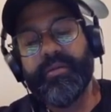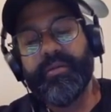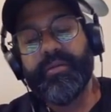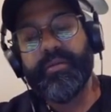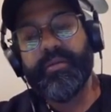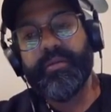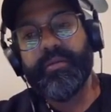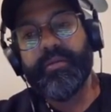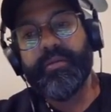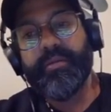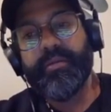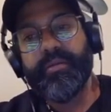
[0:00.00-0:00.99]

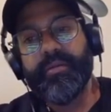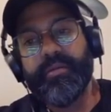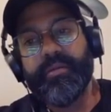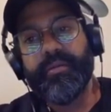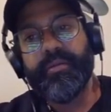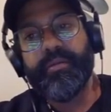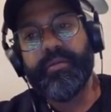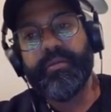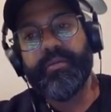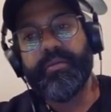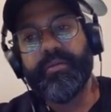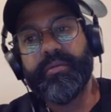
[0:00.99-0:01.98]

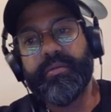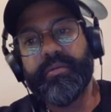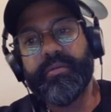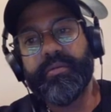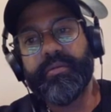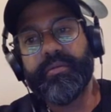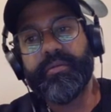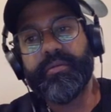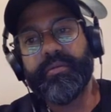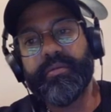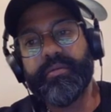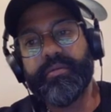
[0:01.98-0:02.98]

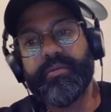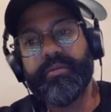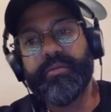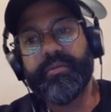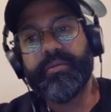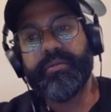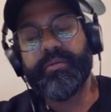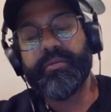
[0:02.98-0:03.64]
This person isn't speaking.